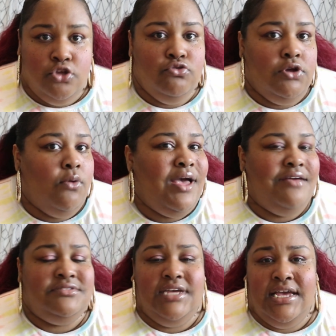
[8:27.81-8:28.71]
You don't
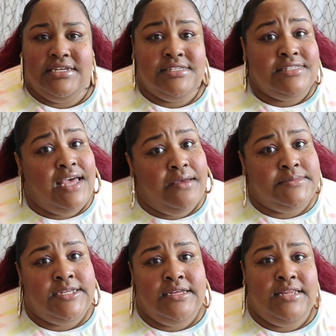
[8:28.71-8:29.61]
have to
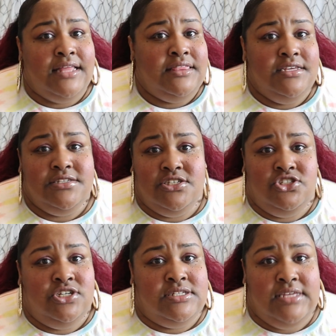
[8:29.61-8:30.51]
accept that this is
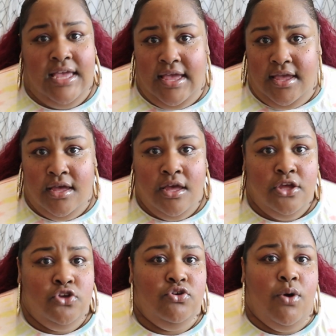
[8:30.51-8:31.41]
just it.
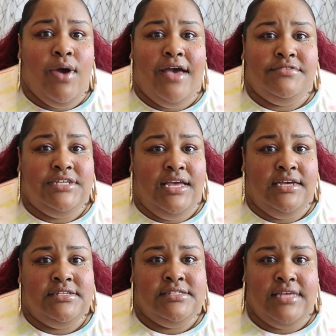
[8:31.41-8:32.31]
You don't have to
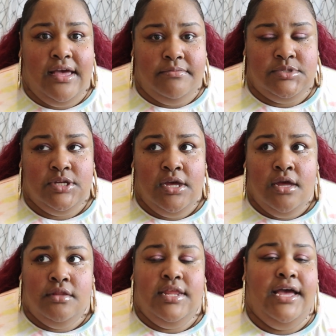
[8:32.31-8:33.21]
accept
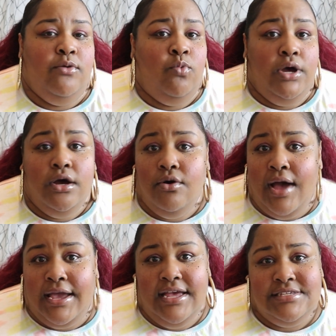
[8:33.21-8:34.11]
that, well,
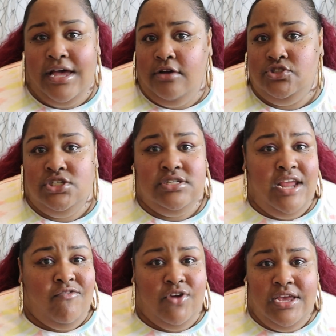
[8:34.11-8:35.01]
I guess I'll just
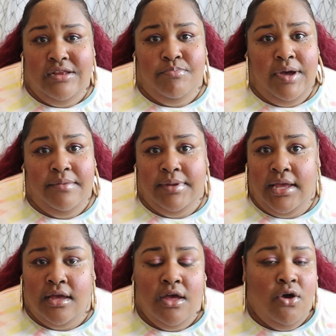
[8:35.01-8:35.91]
never eat in
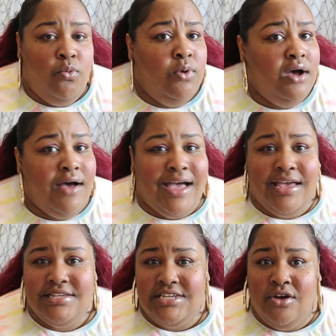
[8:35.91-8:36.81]
public. Well, I
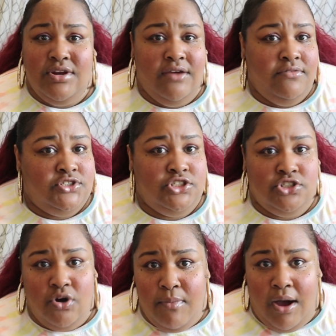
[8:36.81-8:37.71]
guess I'll never just
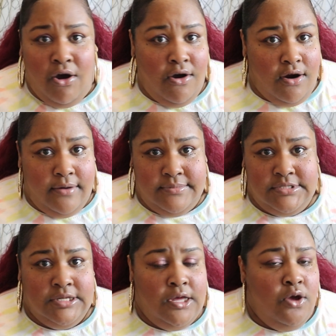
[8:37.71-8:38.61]
show my arms.